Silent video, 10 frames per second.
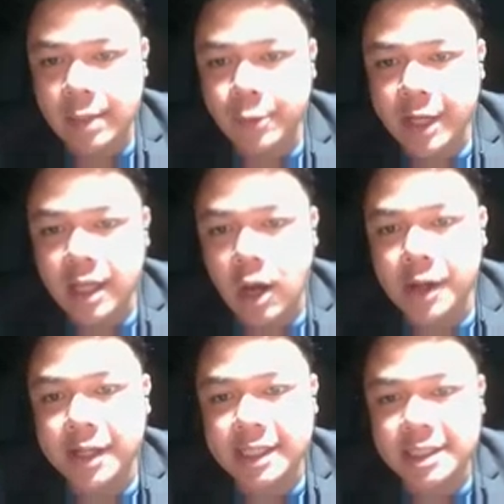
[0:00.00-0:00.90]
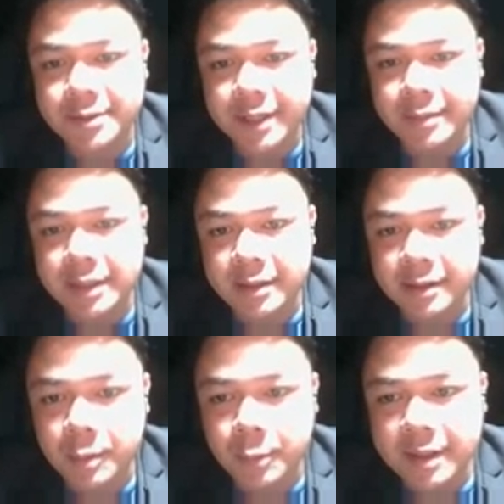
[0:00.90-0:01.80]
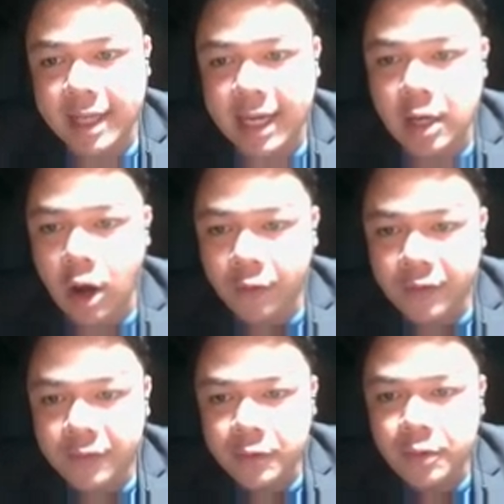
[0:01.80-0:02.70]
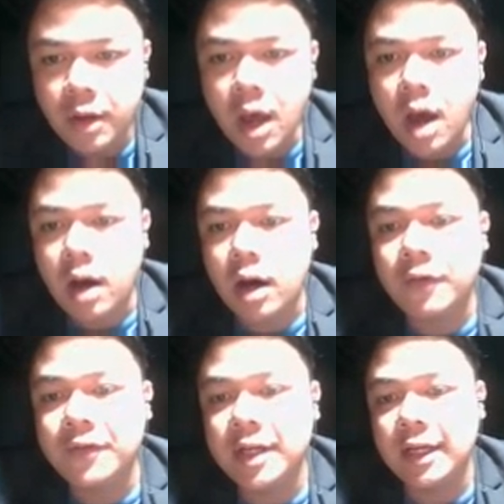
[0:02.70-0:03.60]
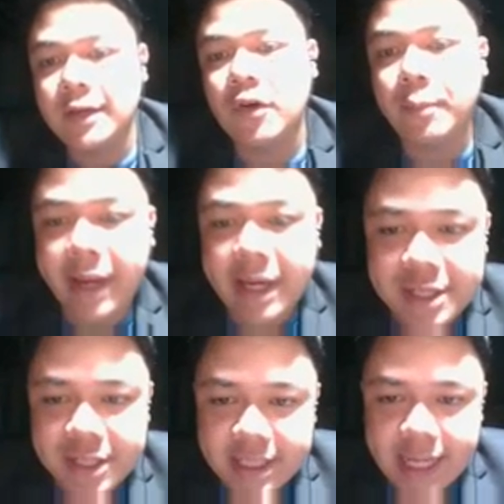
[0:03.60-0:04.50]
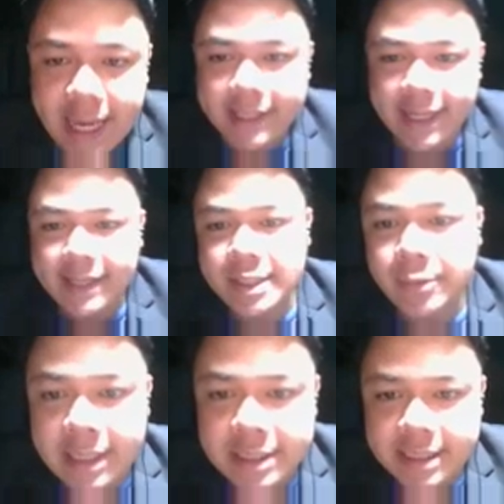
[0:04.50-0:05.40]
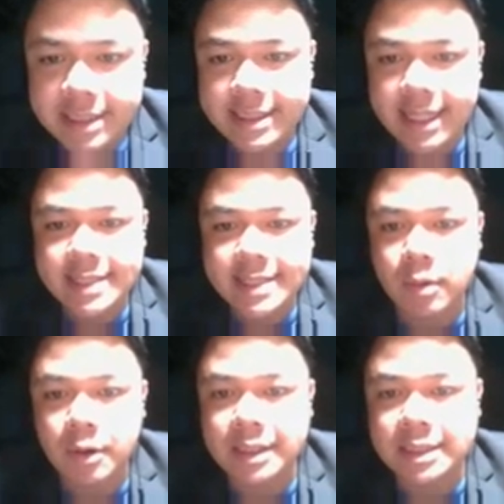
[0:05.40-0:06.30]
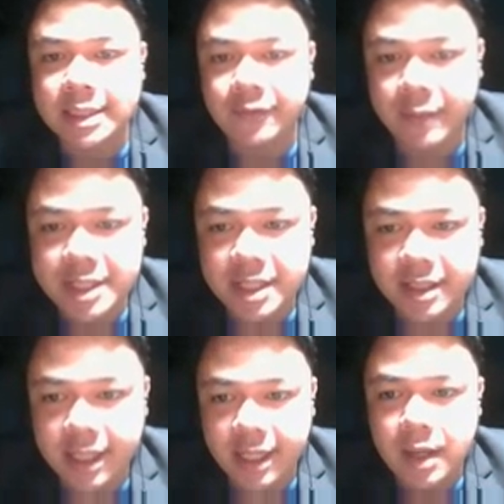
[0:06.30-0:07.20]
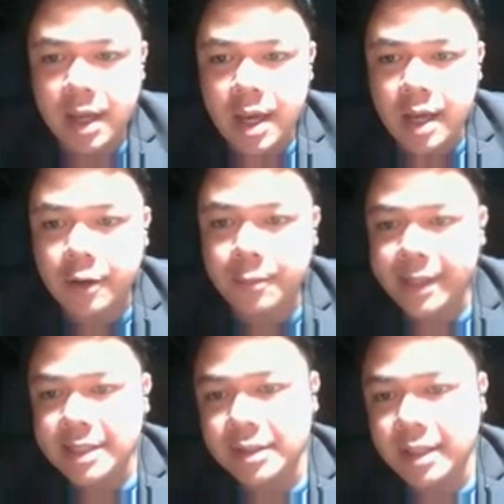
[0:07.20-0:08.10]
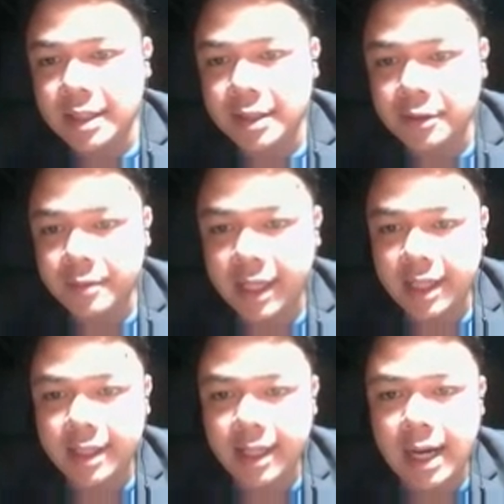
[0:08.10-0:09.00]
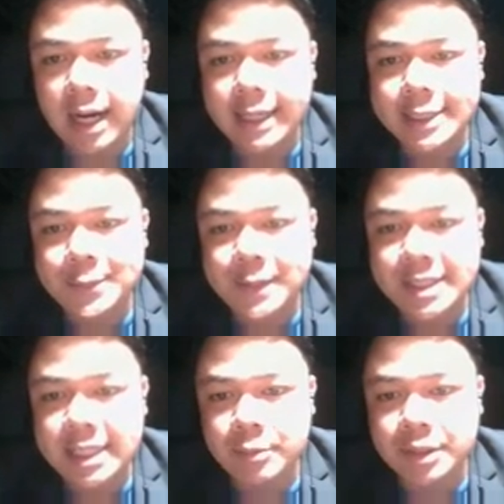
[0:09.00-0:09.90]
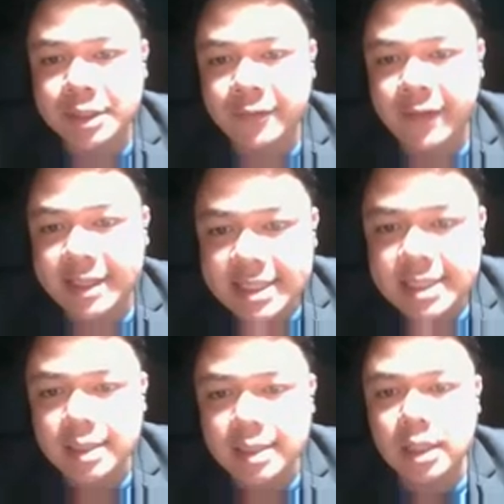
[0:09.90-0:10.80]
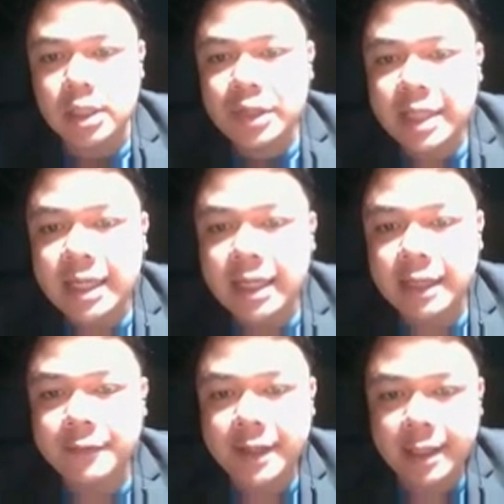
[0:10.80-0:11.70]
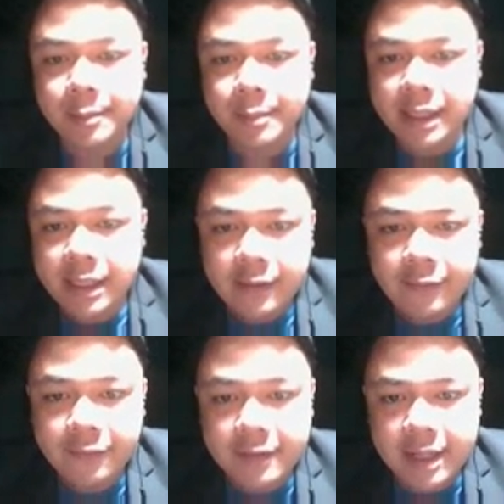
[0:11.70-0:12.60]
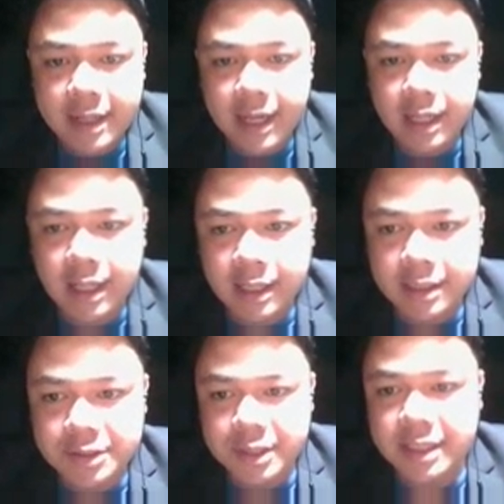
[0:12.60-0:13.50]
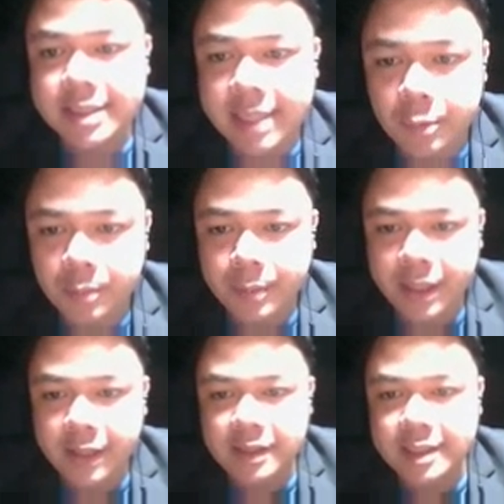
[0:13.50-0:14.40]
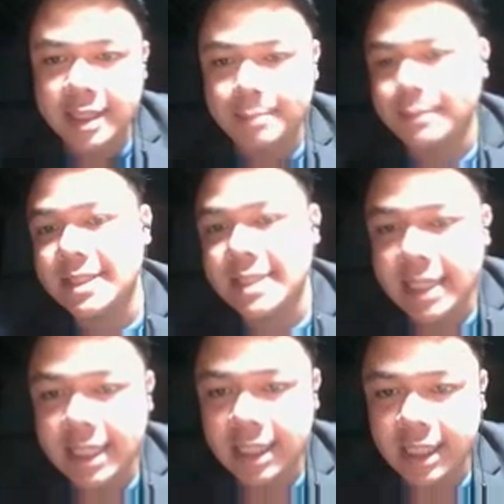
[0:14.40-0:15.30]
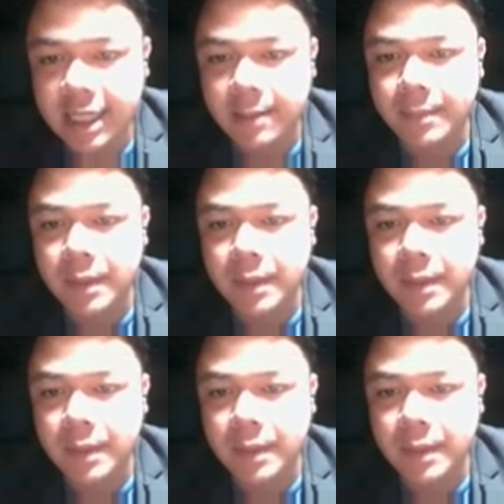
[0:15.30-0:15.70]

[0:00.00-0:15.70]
and well organized training material with an overview of the information and an easy way to access more detailed information. Okay, compared to the other group, okay, they are especially motivated to learn if they believe that the training content will benefit them personally. Okay,